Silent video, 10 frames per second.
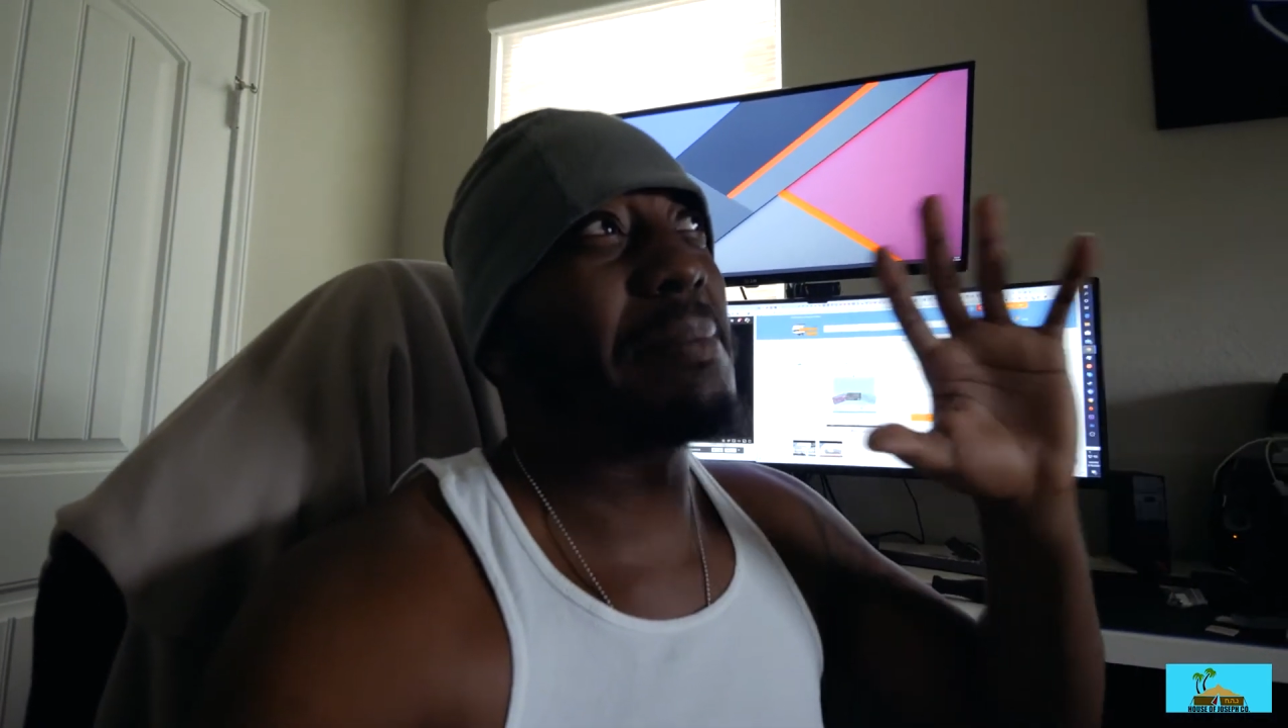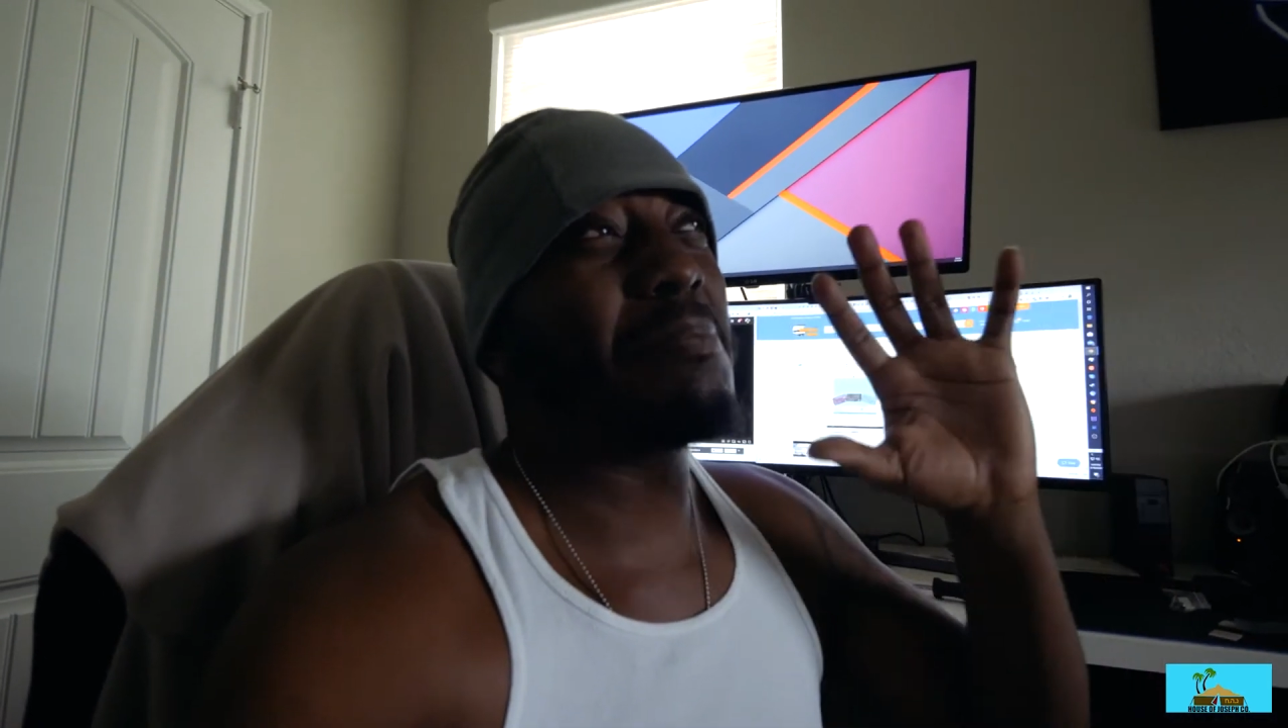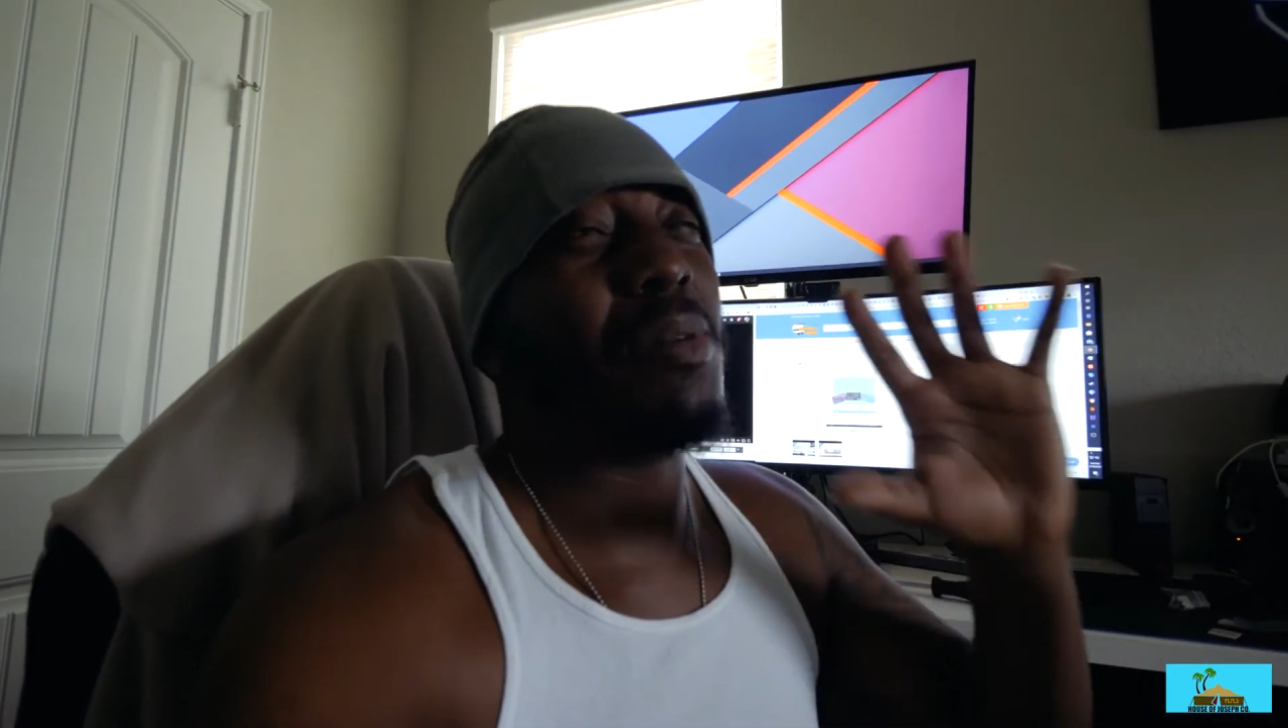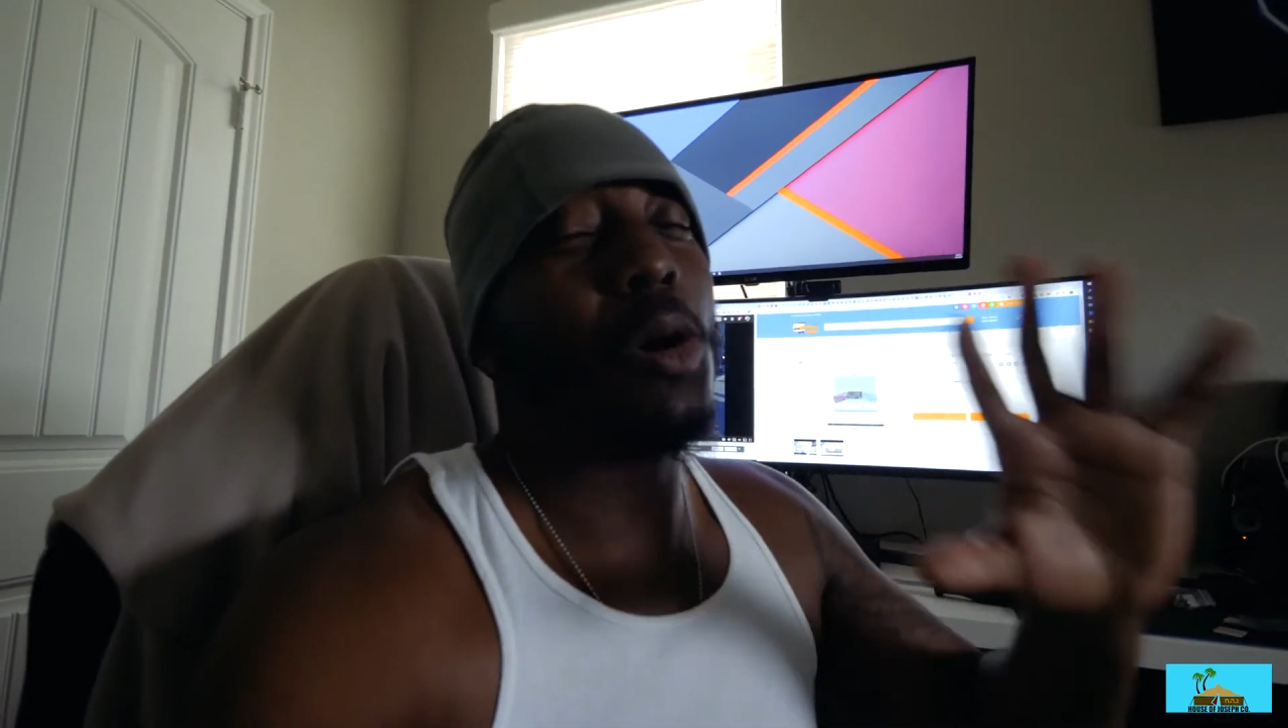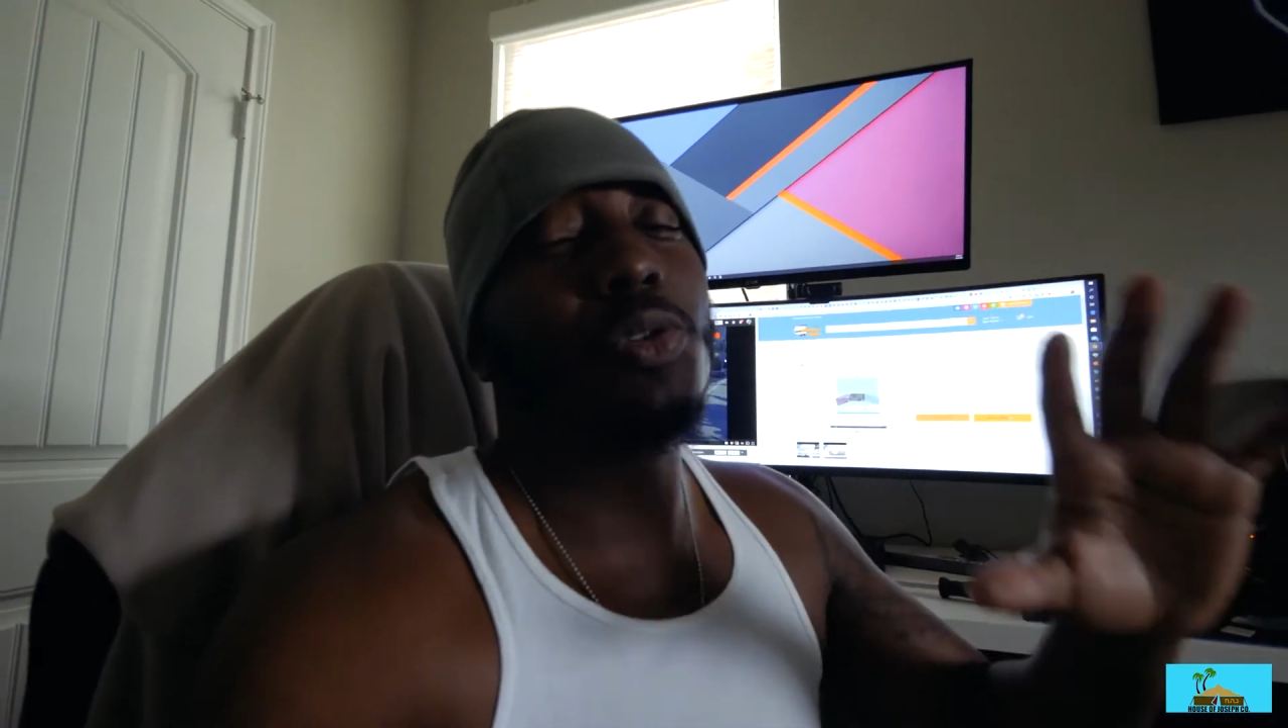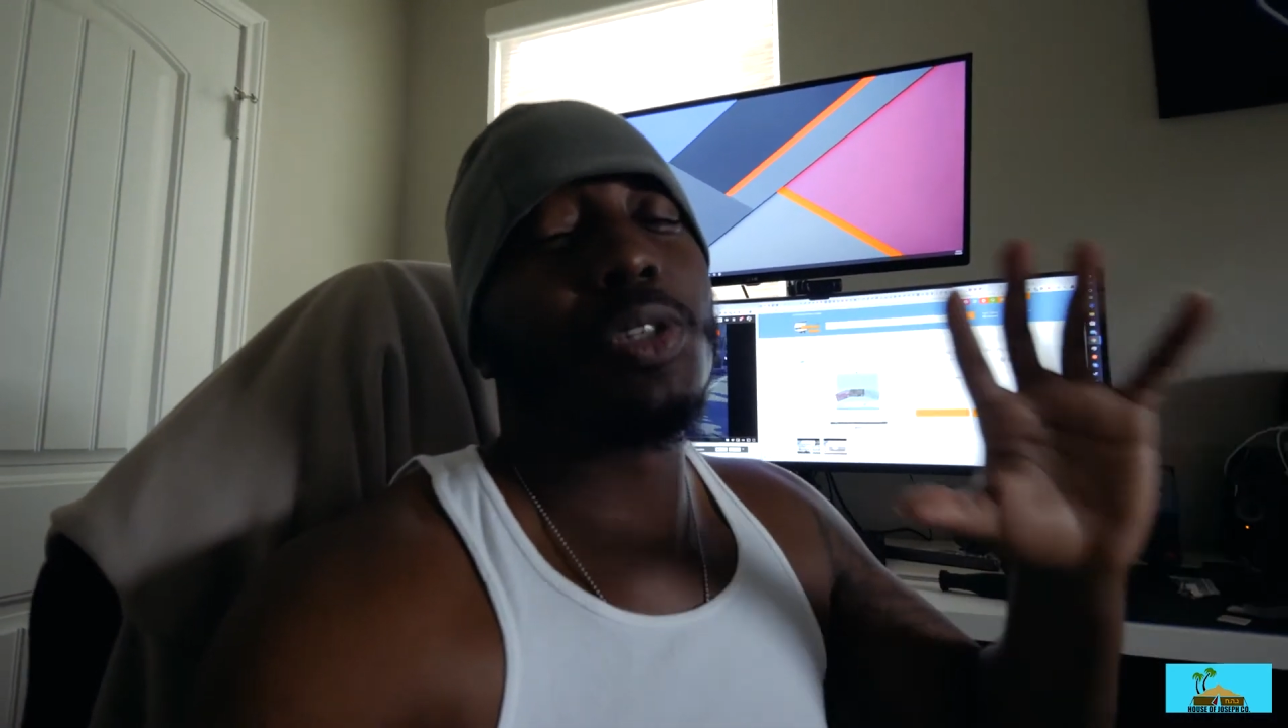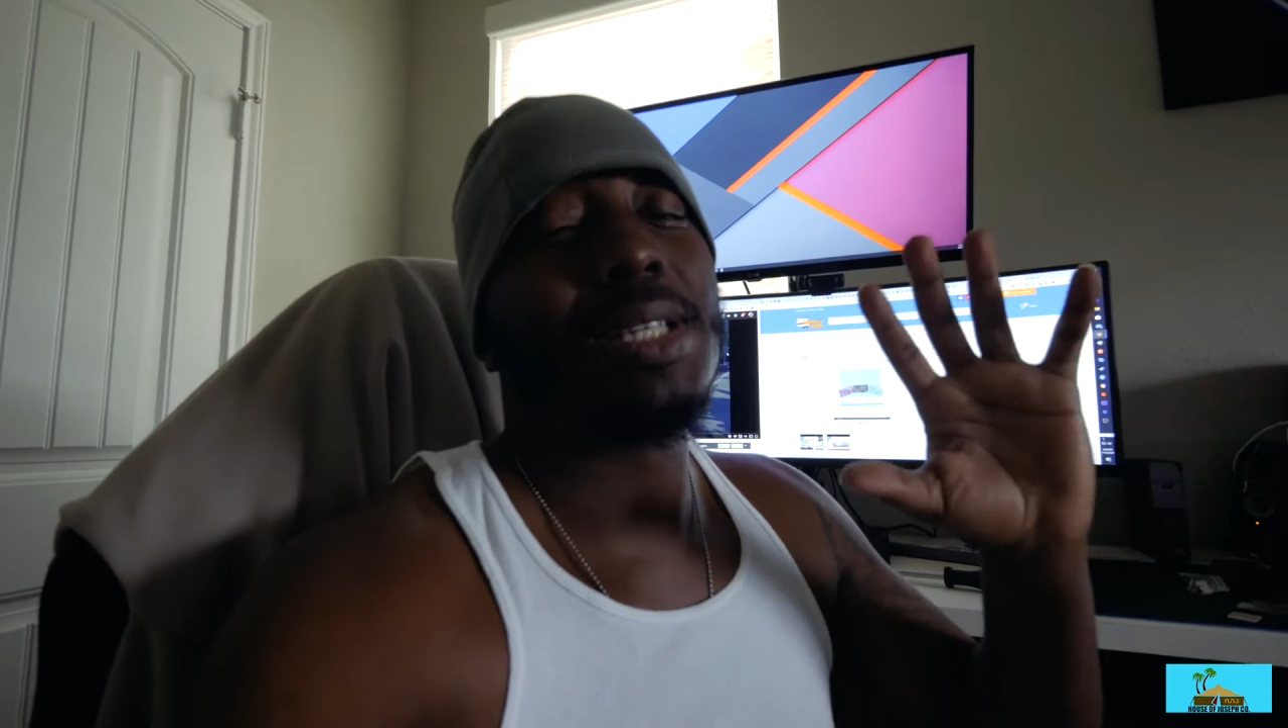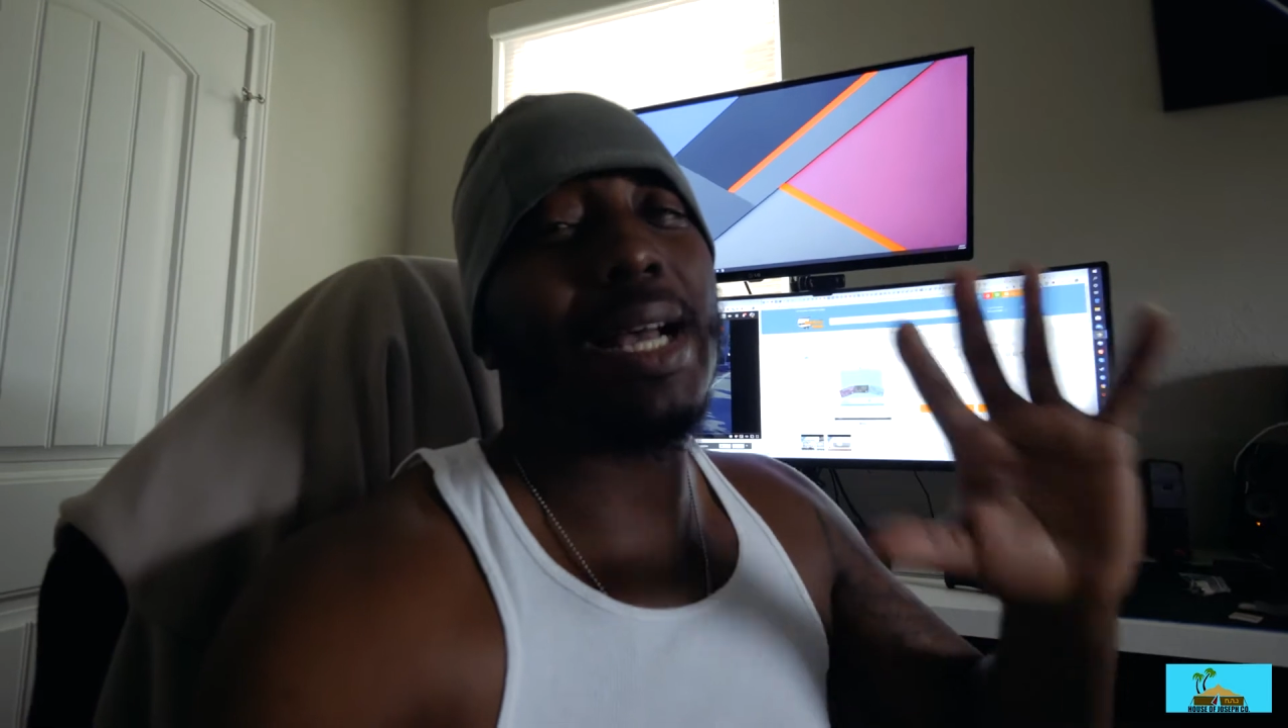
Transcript: most